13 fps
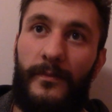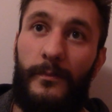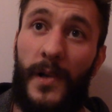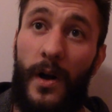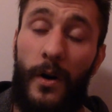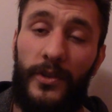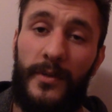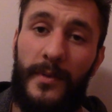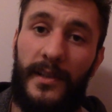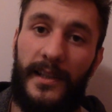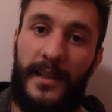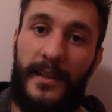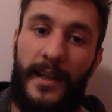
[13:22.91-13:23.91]
But
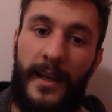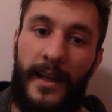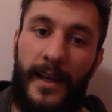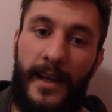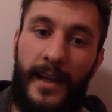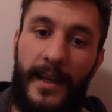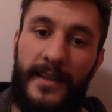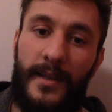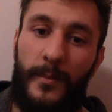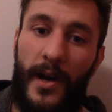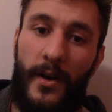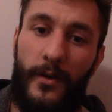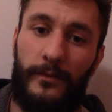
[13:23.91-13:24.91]
ultimately, it's
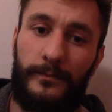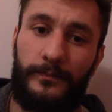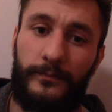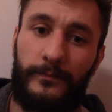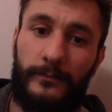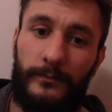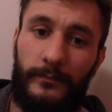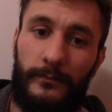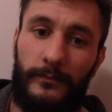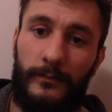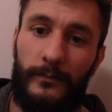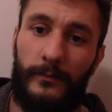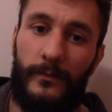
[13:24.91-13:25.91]
about
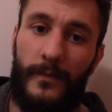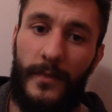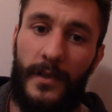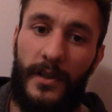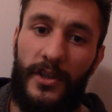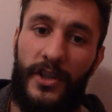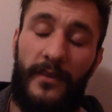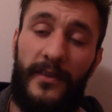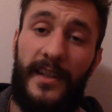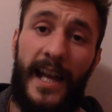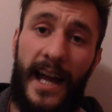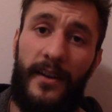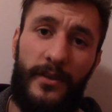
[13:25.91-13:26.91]

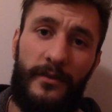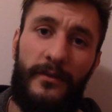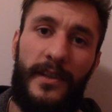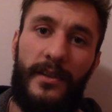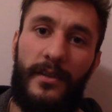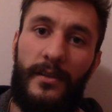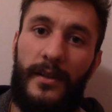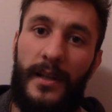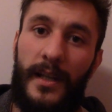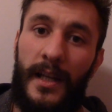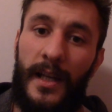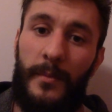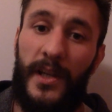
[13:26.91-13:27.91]
shifting how you feel.
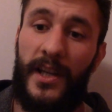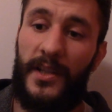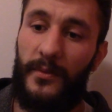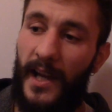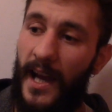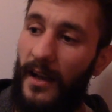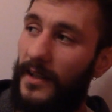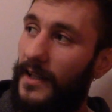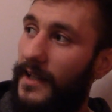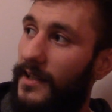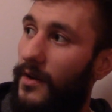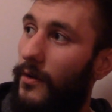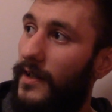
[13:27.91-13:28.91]
Because reality
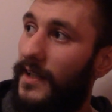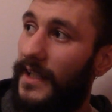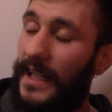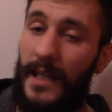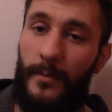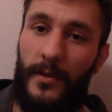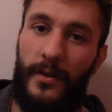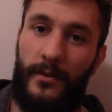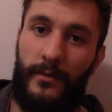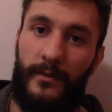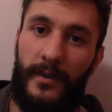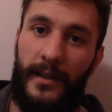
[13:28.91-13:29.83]
is going to keep you.